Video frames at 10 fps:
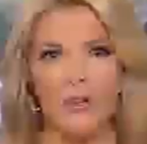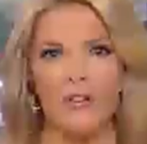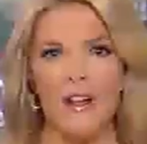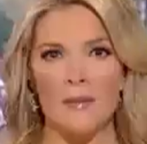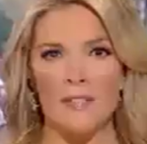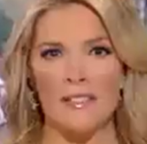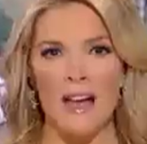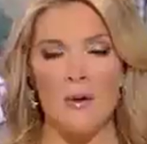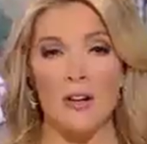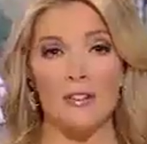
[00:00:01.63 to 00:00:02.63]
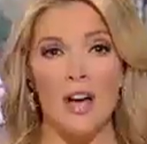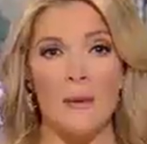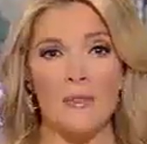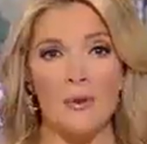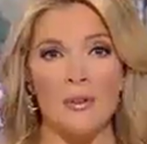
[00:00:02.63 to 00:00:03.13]
new developments now on our
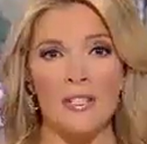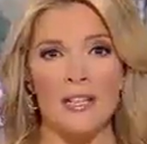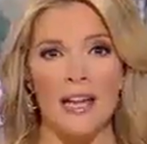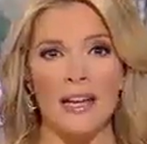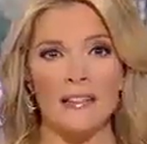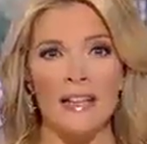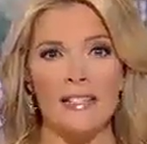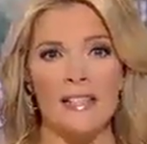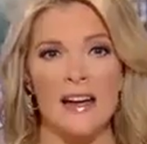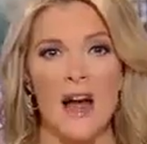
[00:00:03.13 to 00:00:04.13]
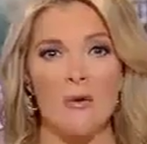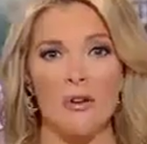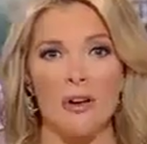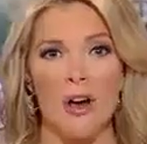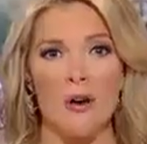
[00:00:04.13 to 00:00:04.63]
top story today. Less than an hour
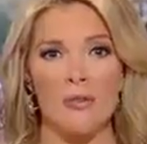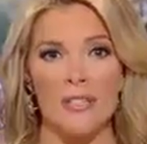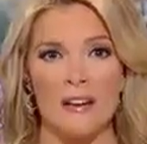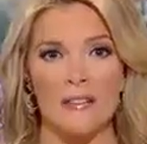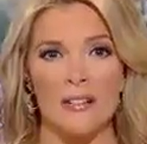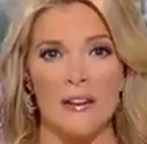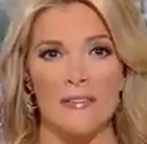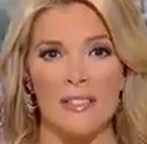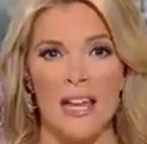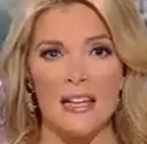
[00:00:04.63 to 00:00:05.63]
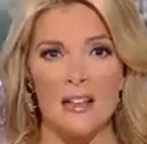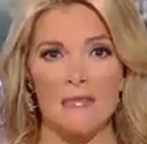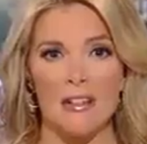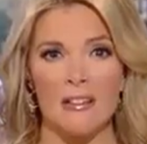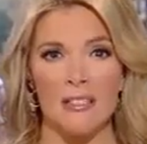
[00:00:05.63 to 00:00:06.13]
ago, Secretary of State
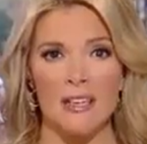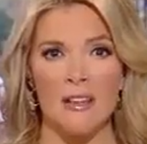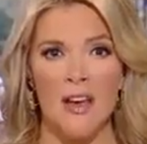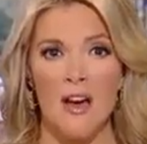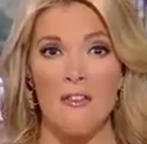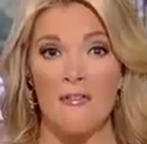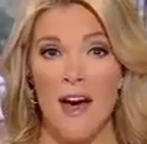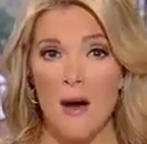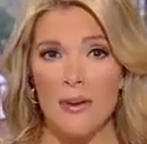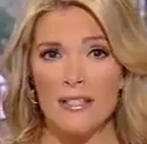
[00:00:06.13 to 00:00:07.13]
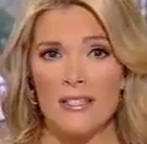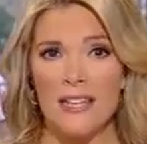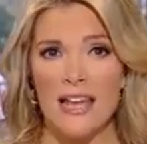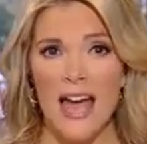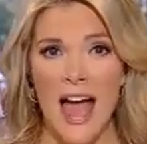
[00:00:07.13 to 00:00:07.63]
Hillary Clinton vowing to
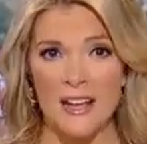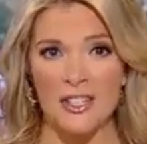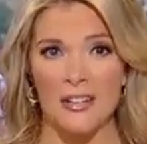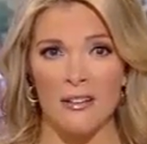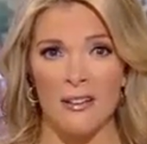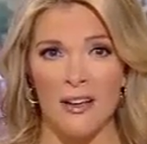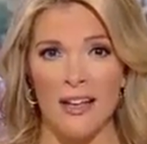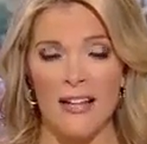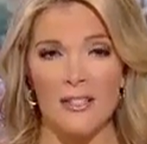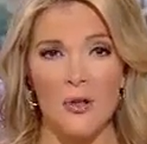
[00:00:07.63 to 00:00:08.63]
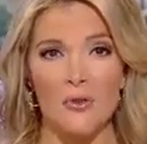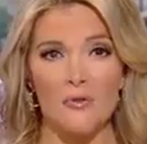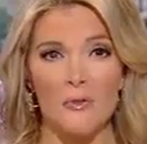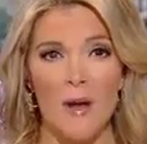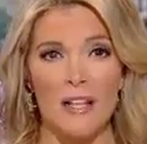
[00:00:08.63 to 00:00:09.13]
take action against those
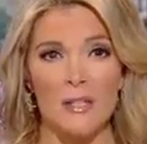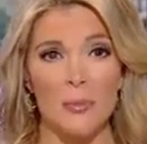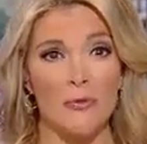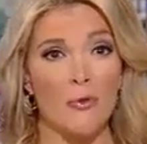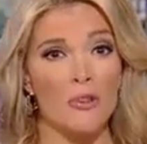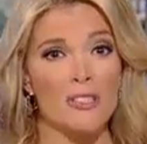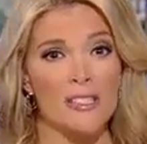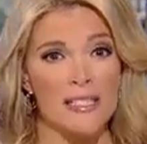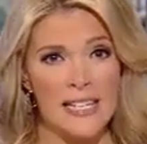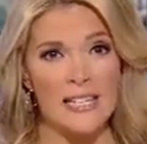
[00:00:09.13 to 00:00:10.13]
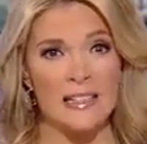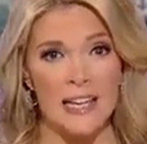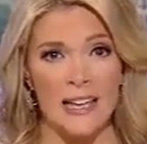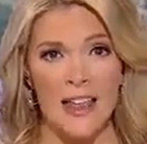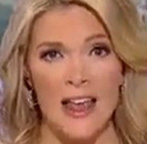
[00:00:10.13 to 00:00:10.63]
responsible for
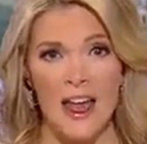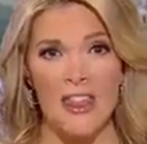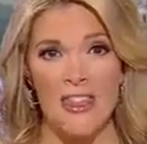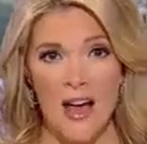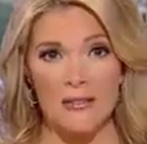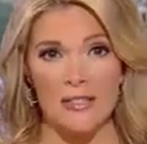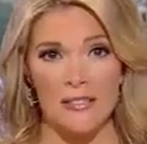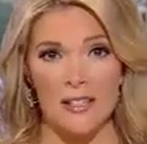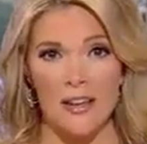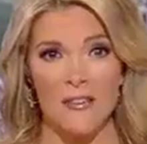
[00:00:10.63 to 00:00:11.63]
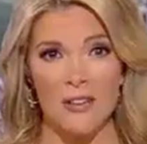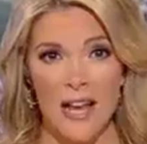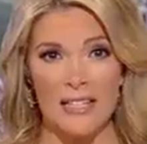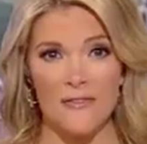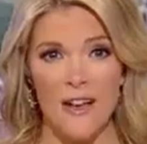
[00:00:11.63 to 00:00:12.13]
stealing thousands of
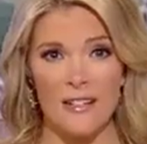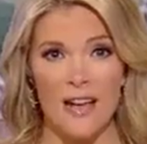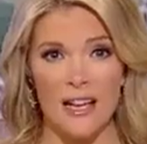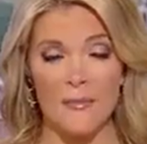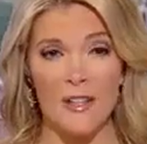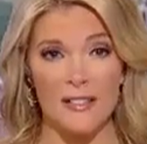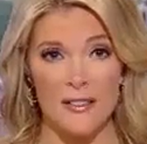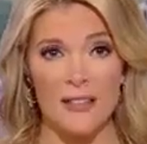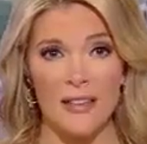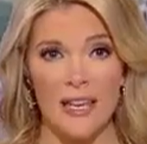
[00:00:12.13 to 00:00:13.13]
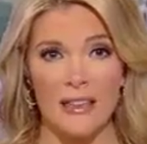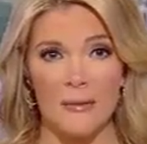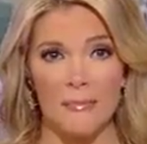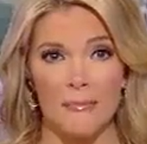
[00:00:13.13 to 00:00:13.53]
classified documents and then leaking them.